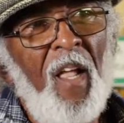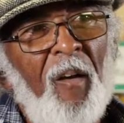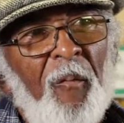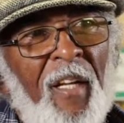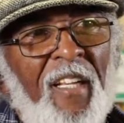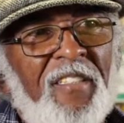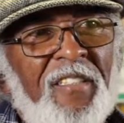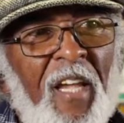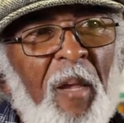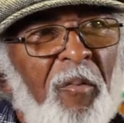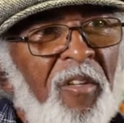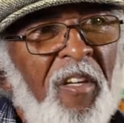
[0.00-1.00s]
But that
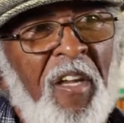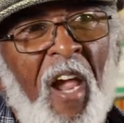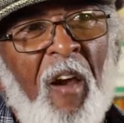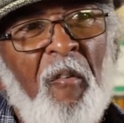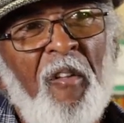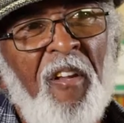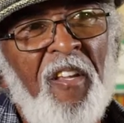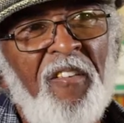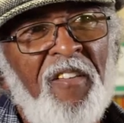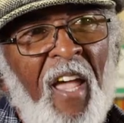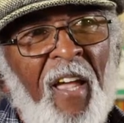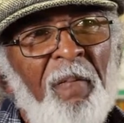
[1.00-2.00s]
same scenario is
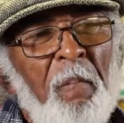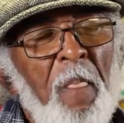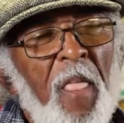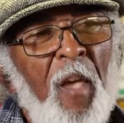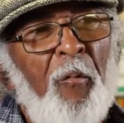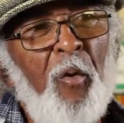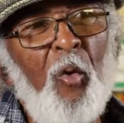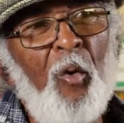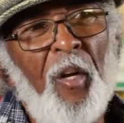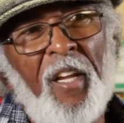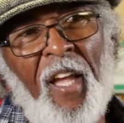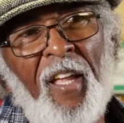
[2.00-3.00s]
that if you
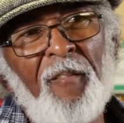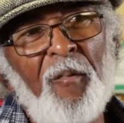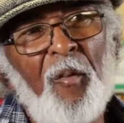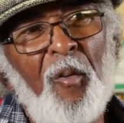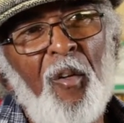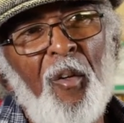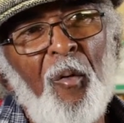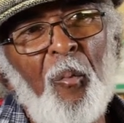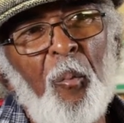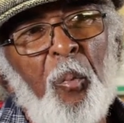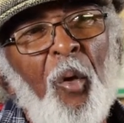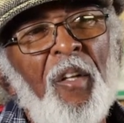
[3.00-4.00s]
look at
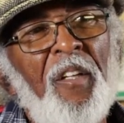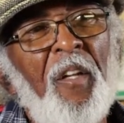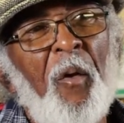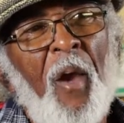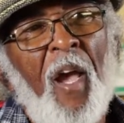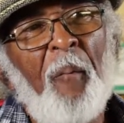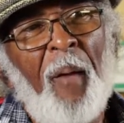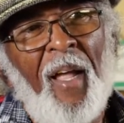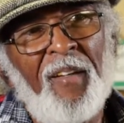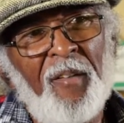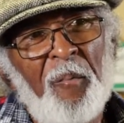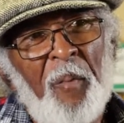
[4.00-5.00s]
pulling the crab
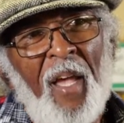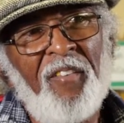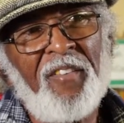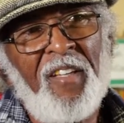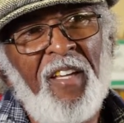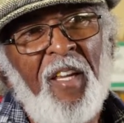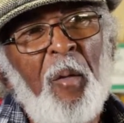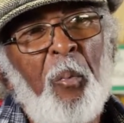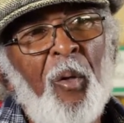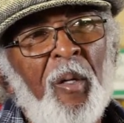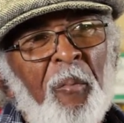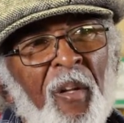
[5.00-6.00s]
out of the basket and he
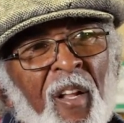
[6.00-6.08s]
pull up the